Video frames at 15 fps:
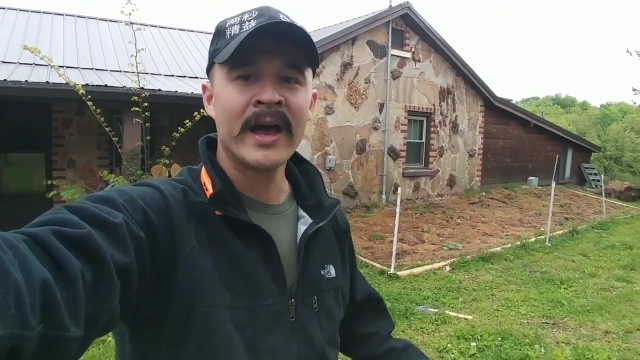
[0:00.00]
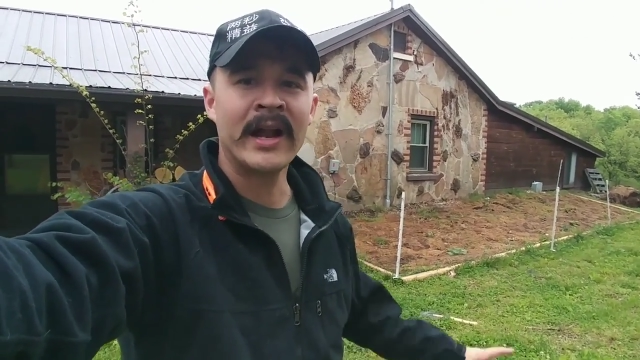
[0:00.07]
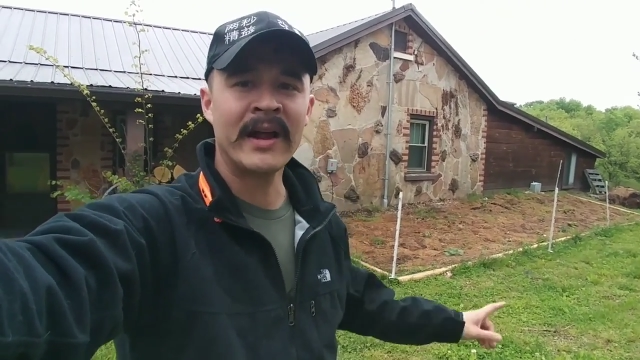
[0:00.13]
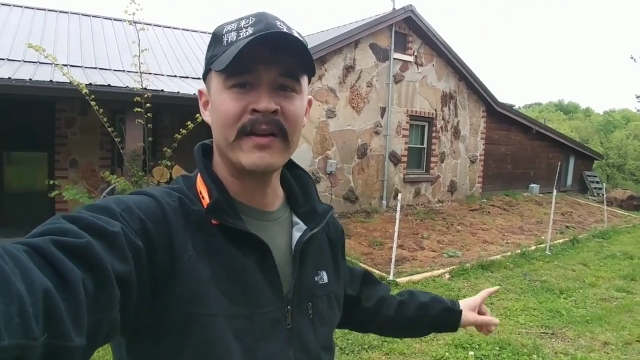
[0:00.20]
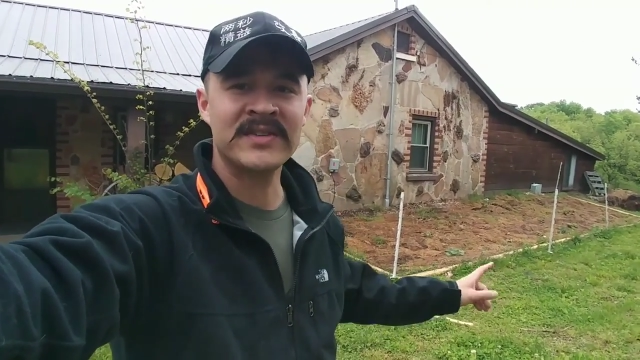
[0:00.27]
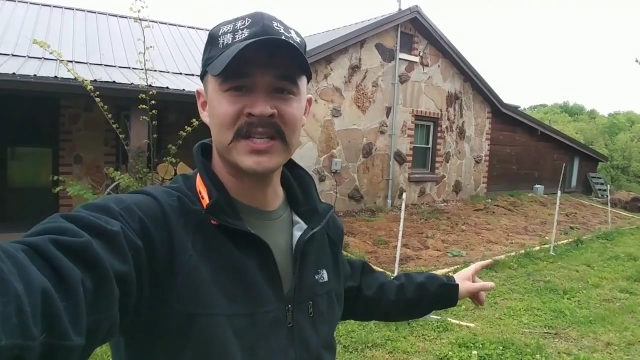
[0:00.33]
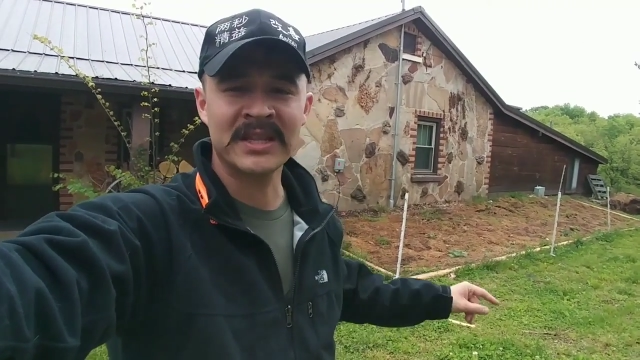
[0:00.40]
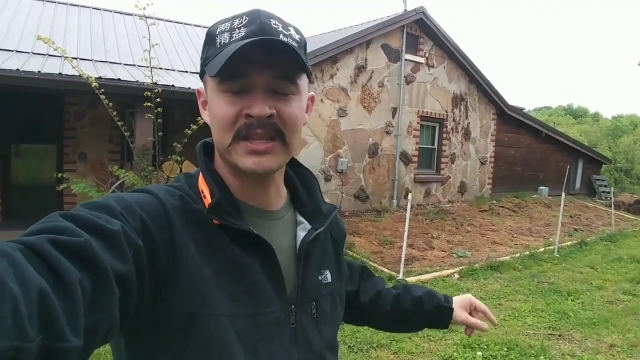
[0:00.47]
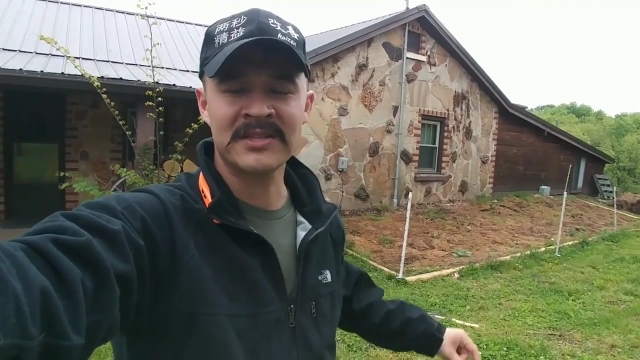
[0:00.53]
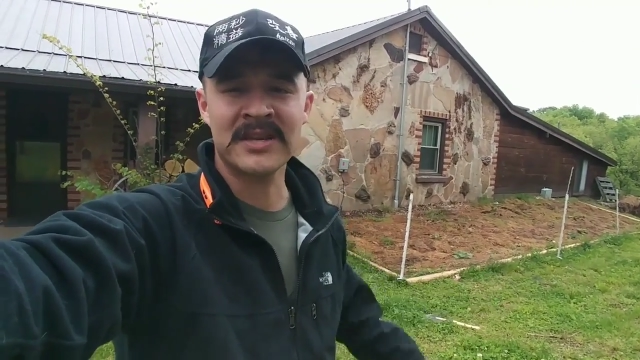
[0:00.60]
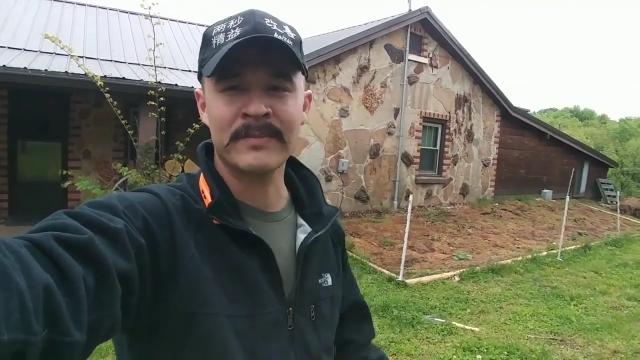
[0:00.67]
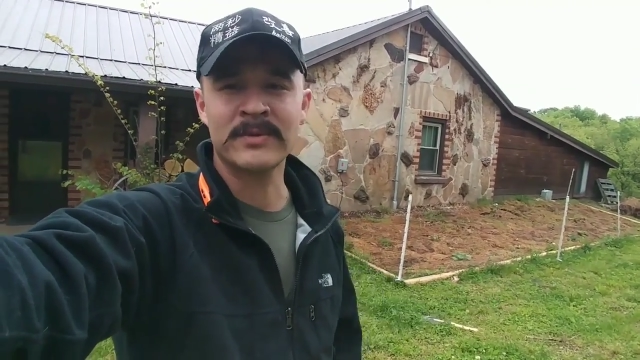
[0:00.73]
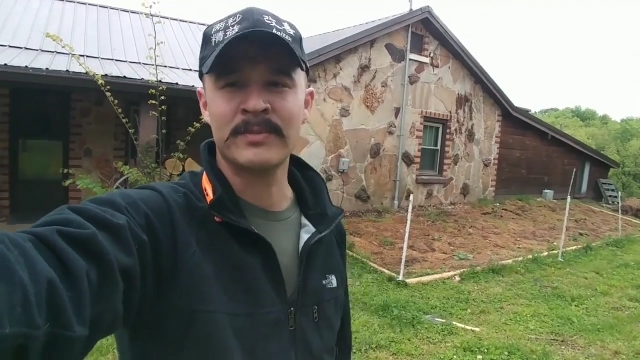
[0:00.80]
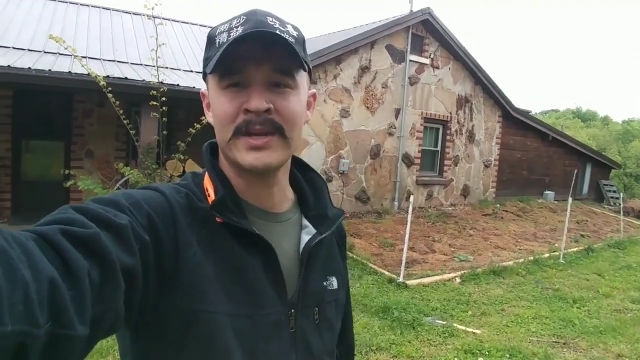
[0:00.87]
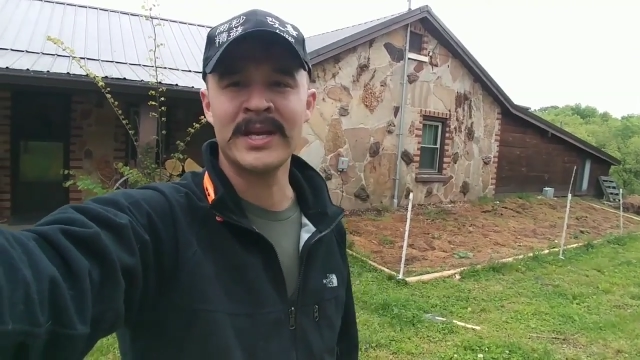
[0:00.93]
and I've set this
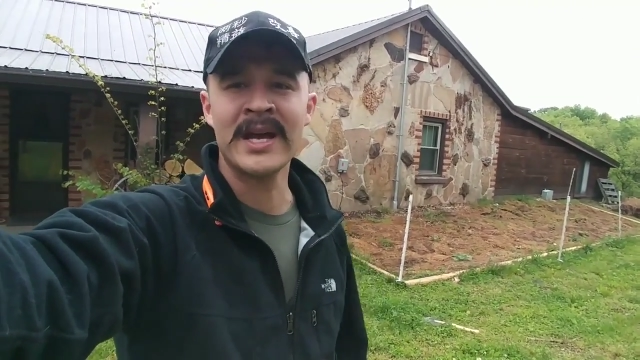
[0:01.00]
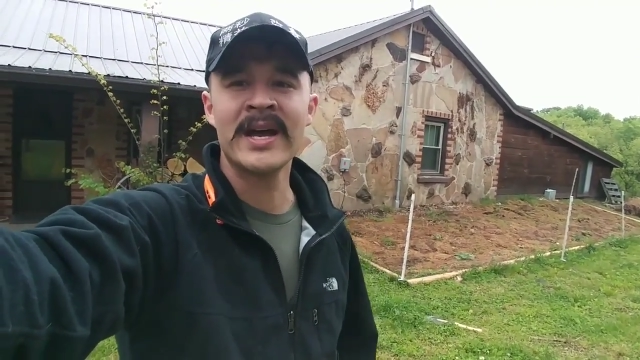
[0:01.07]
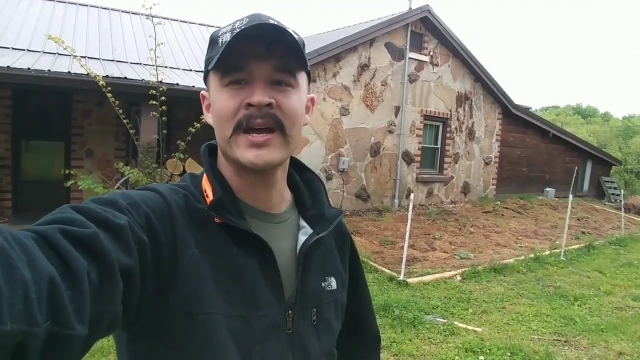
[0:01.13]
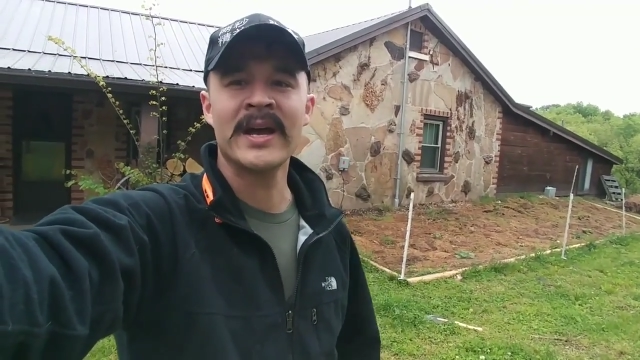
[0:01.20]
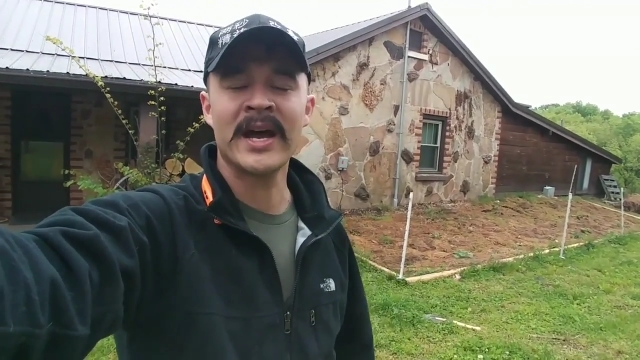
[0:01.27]
up to be